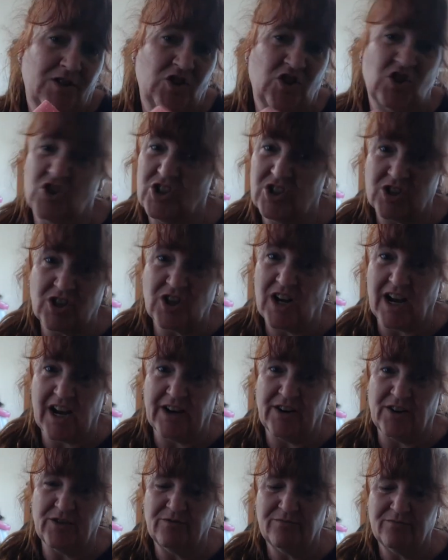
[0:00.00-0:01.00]
you're just going to
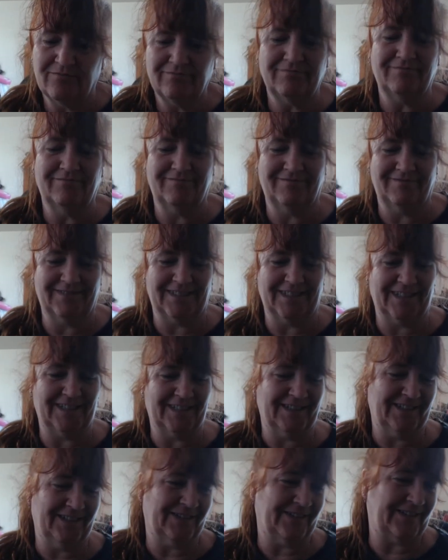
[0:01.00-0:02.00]
iron.
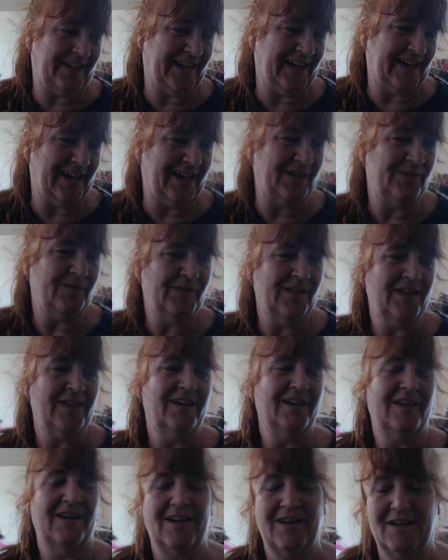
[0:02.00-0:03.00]
Okay,
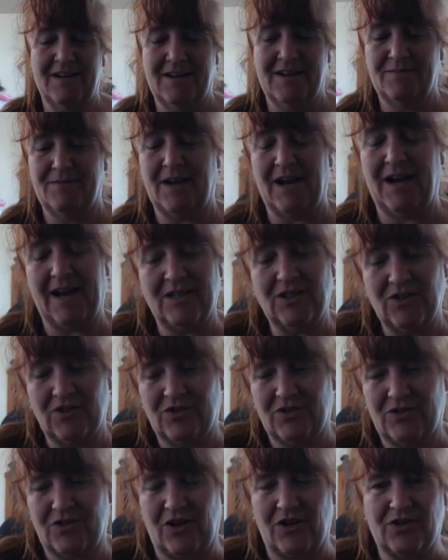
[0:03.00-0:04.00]
um, I
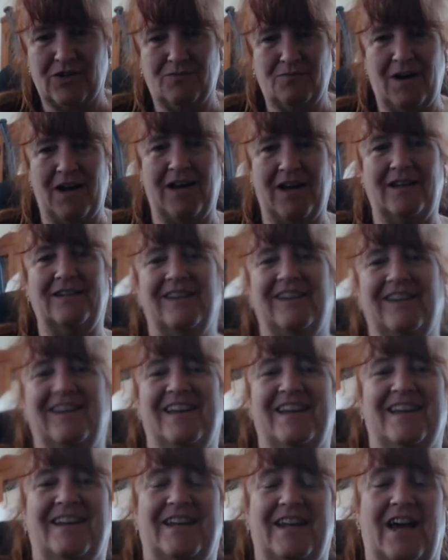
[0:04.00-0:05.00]
do starch mine.
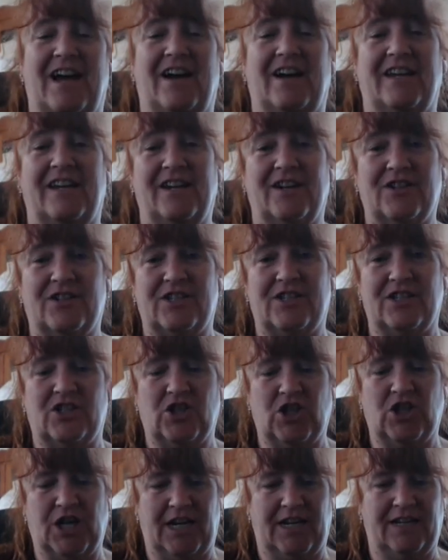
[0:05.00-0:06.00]
Now, here's the
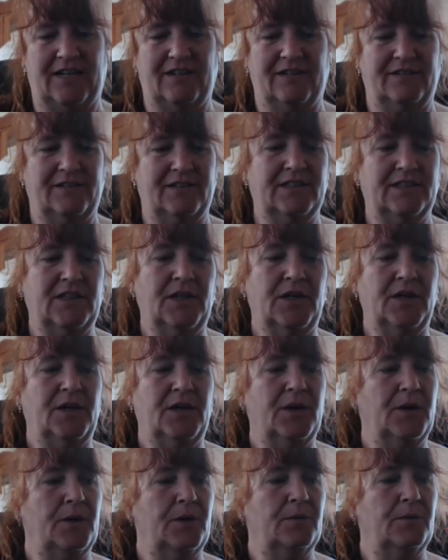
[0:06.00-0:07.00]
trick.
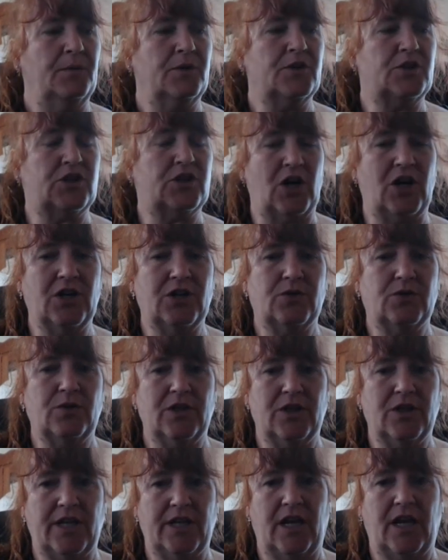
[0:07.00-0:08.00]
Starch
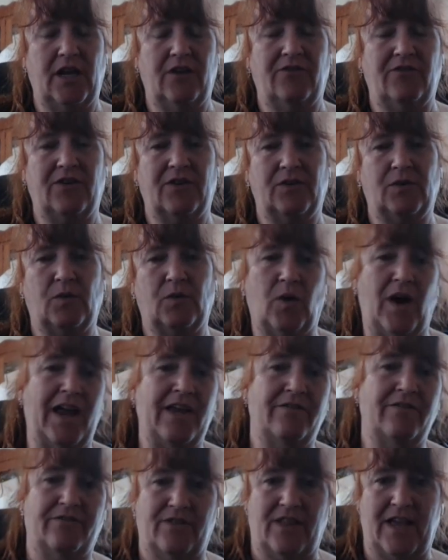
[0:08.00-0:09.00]
will leave
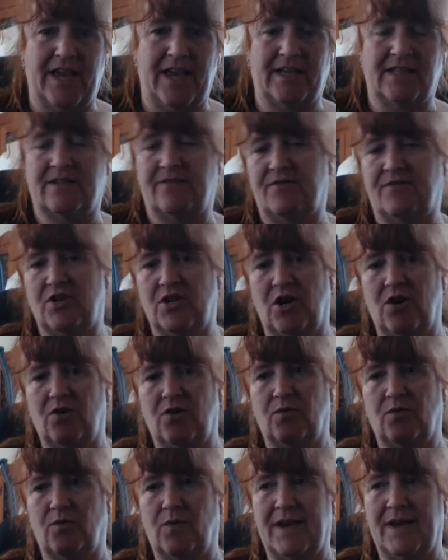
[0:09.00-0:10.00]
white flakes if you
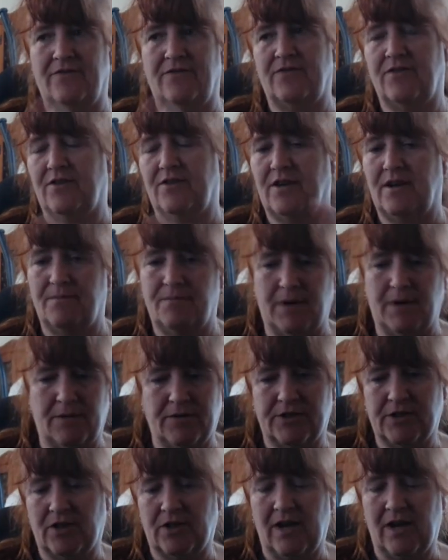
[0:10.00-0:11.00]
don't wait for the
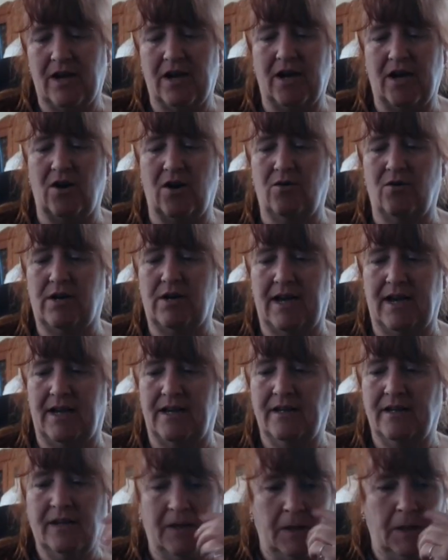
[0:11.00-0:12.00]
bubble to go out.
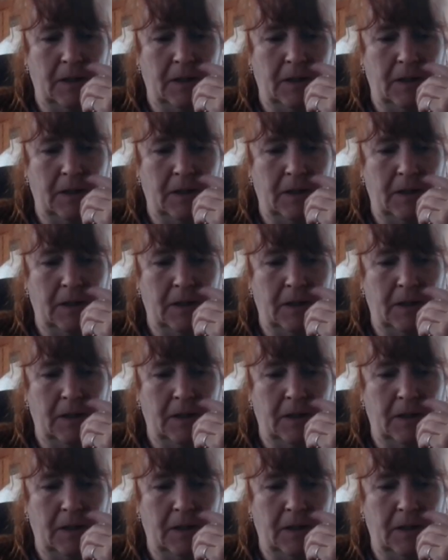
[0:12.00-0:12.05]
Okay,